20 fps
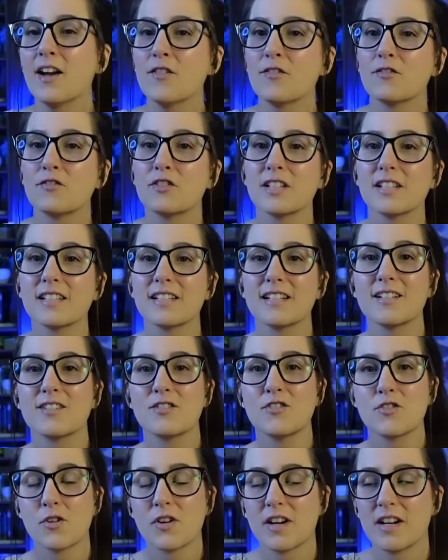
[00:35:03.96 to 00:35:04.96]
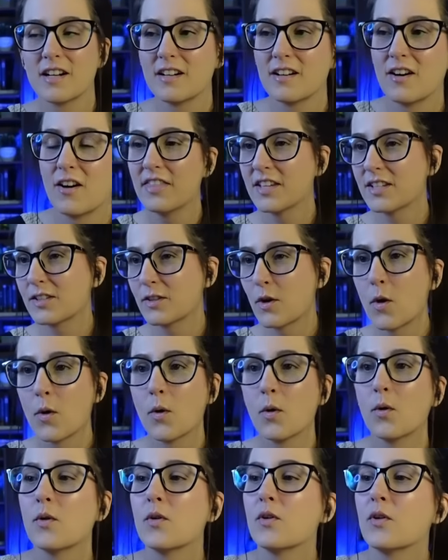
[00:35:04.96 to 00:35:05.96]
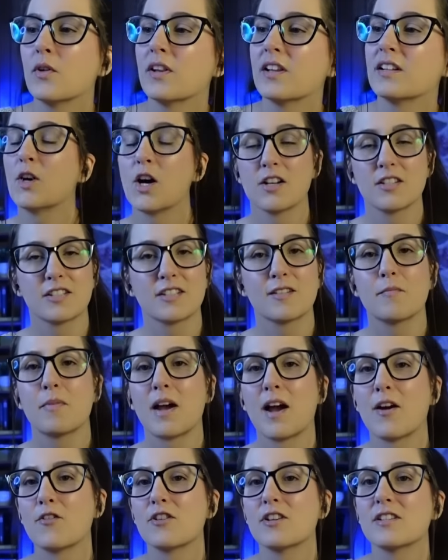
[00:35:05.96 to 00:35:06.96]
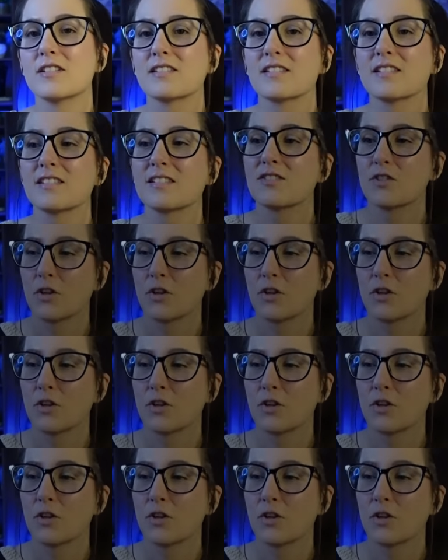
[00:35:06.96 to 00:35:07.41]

have really enjoyed this whole Austin Powers